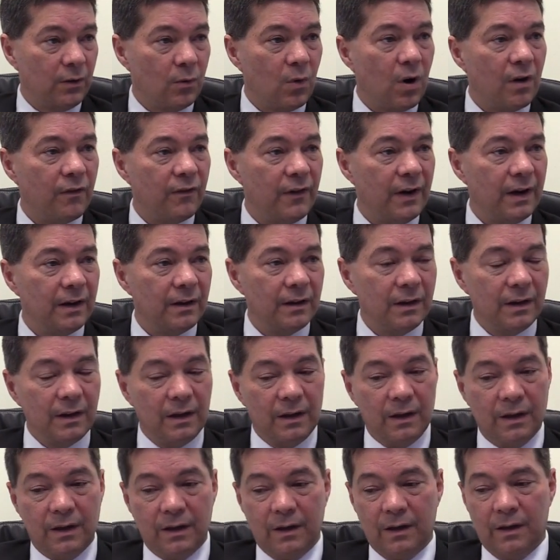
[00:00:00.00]
offer.
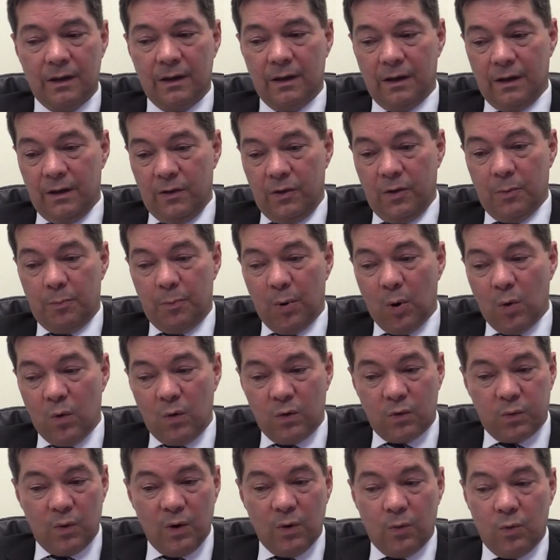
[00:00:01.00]
The
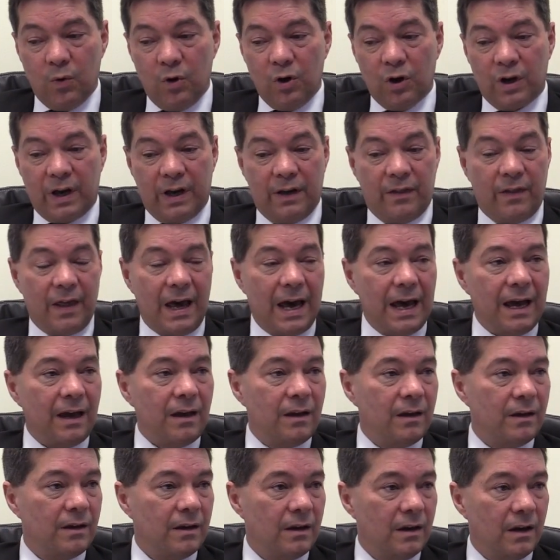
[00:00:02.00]
board will look at
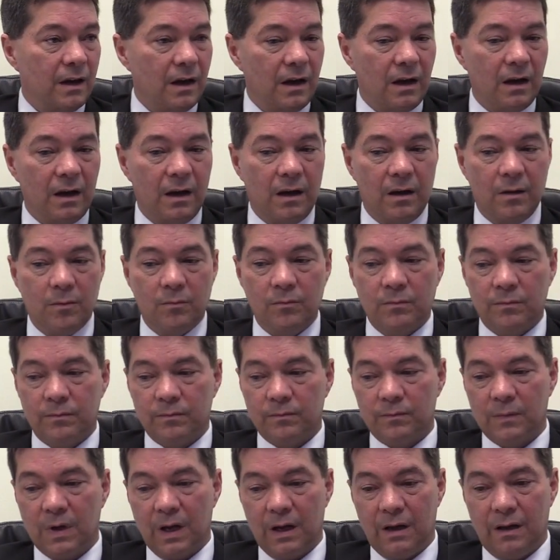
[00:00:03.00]
that. You
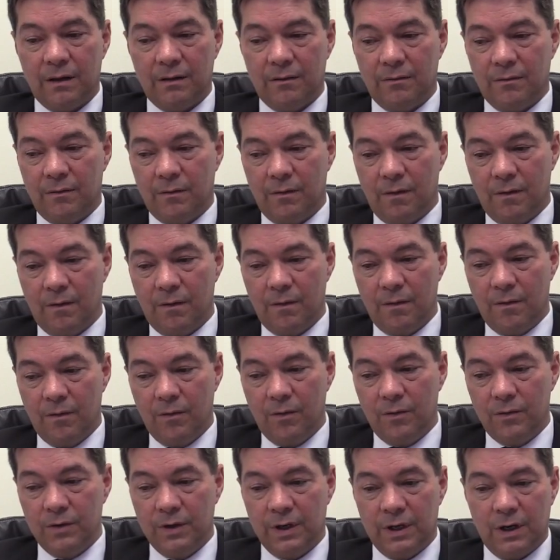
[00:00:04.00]

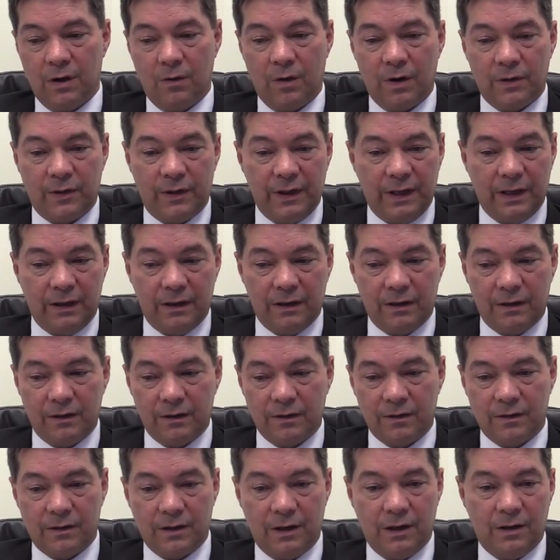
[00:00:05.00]
know, I think
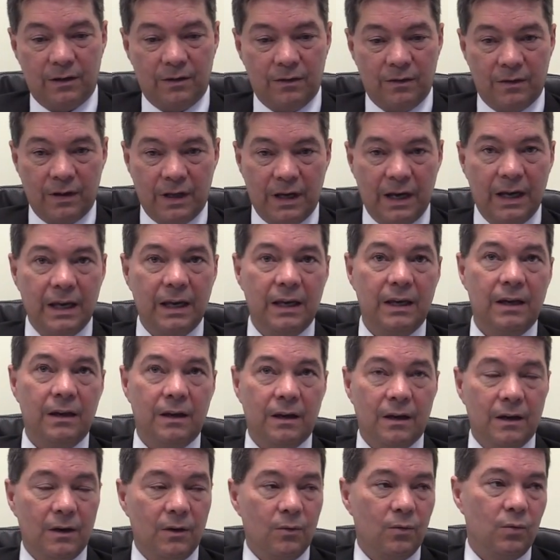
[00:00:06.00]
that they
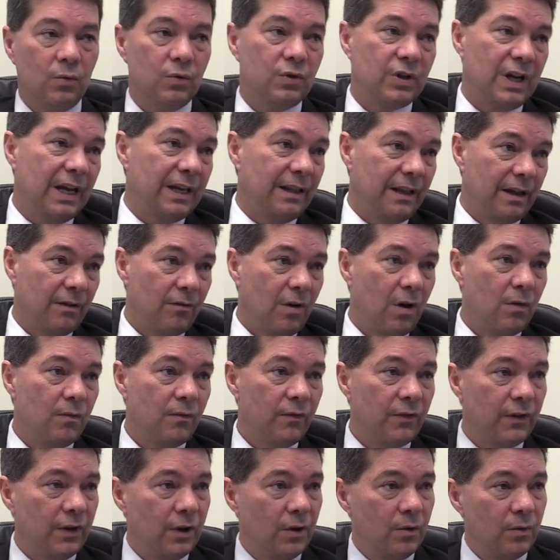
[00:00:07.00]
will take their
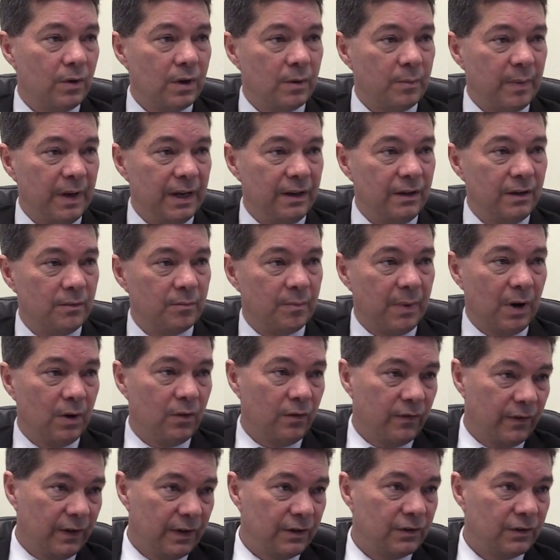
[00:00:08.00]
own view and opinion, both